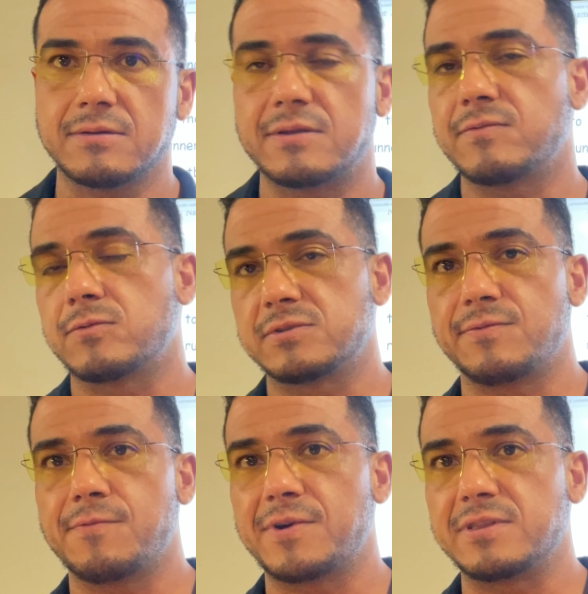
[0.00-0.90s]
And of course, if
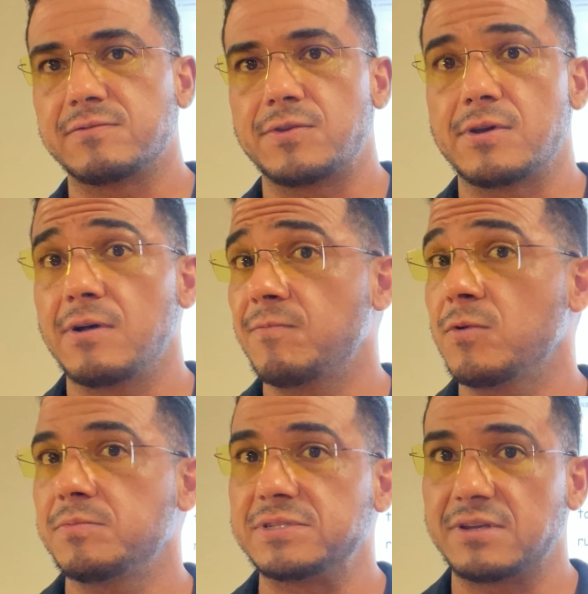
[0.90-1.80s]
you find this video
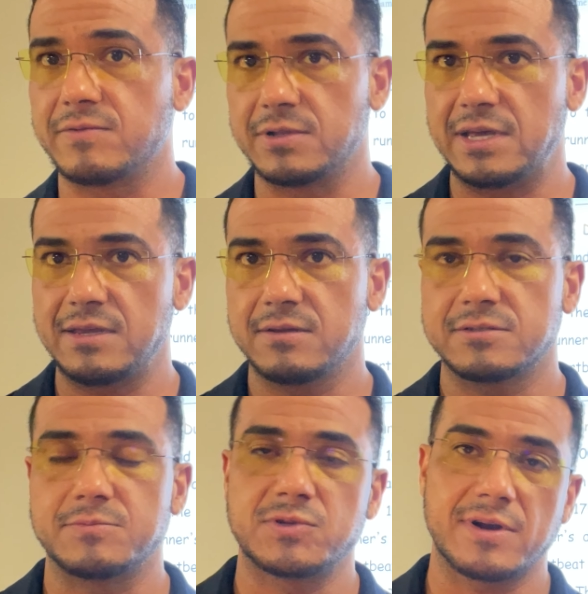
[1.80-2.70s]
helpful, please give it a like,
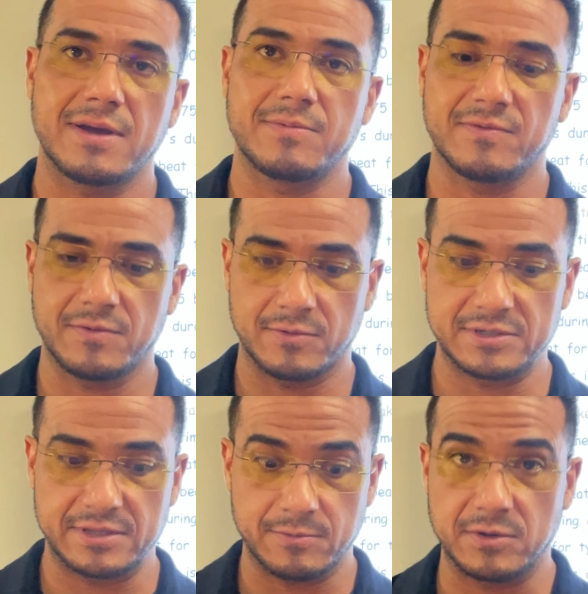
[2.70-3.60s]
subscribe. Of
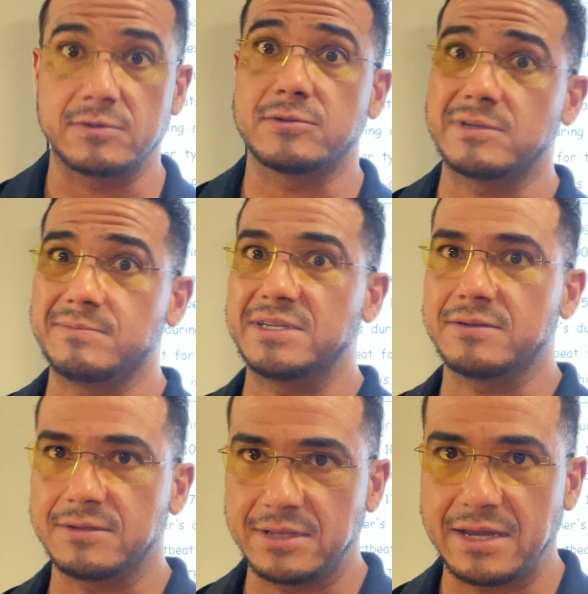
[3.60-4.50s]
course, that would also help me out
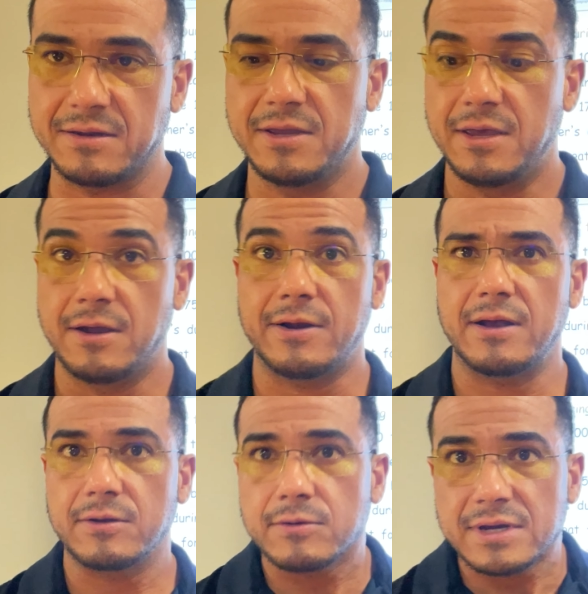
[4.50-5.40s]
a lot. All right,
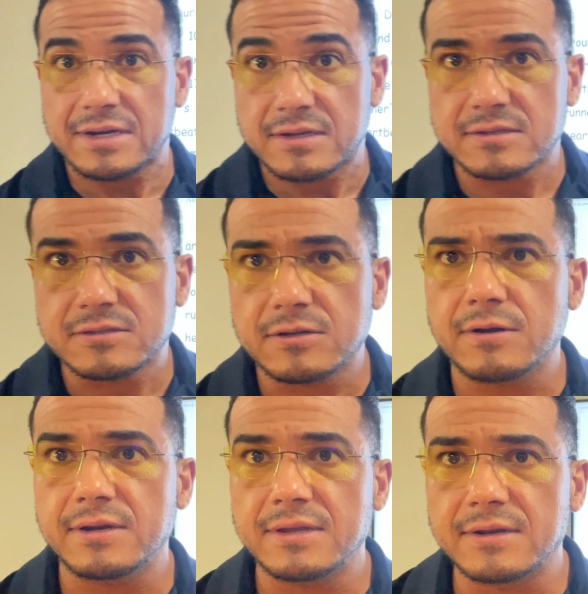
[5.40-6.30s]
I'll go ahead and get
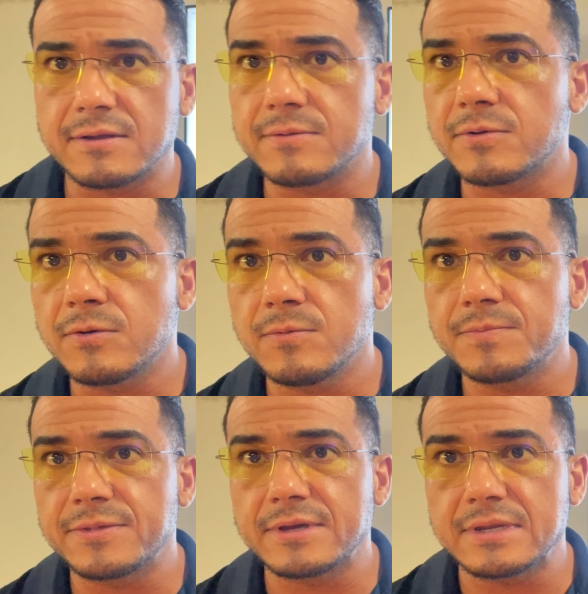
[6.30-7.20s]
started, and I hope
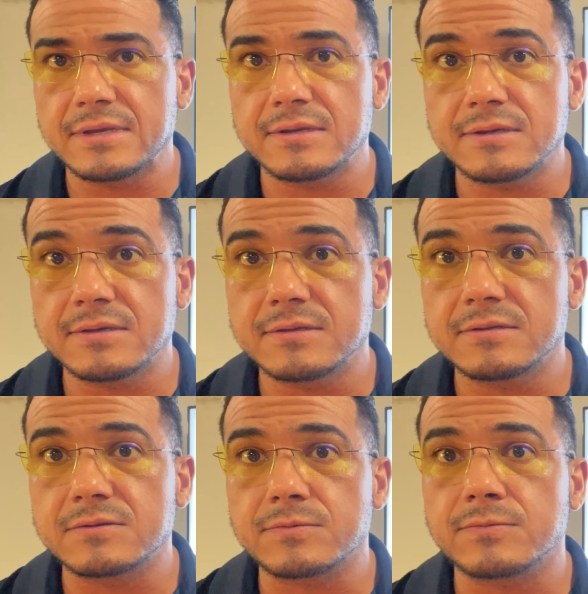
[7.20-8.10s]
that it
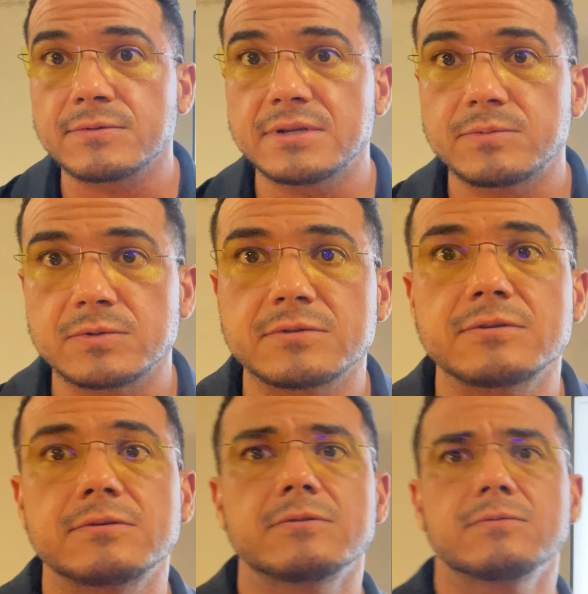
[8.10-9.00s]
is readable to
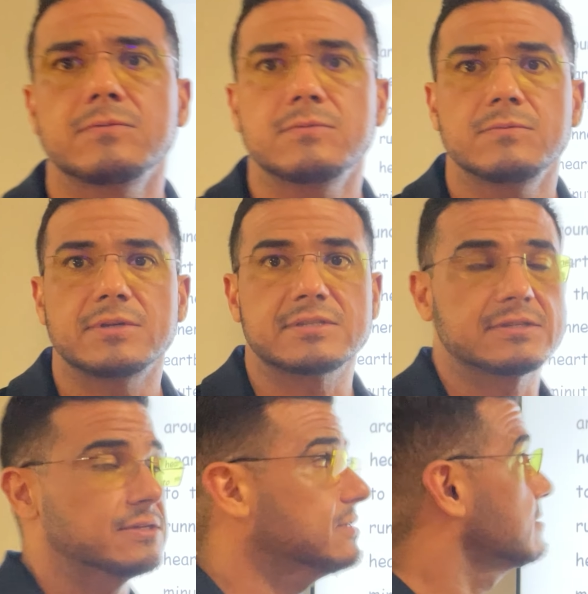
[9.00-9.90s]
you. Yes,
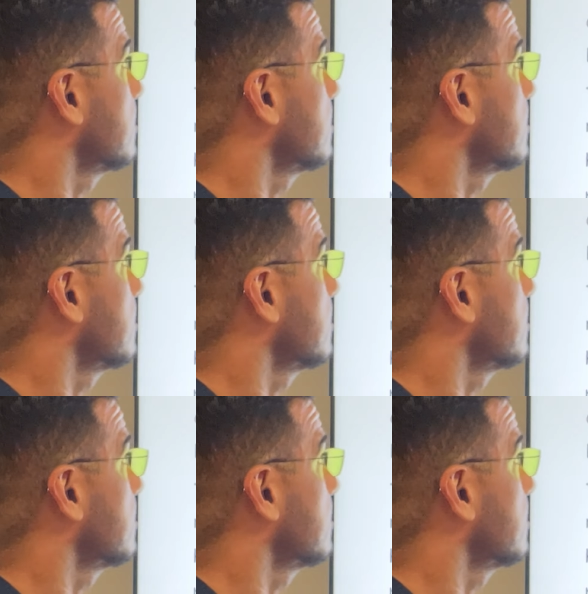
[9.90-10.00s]
it is.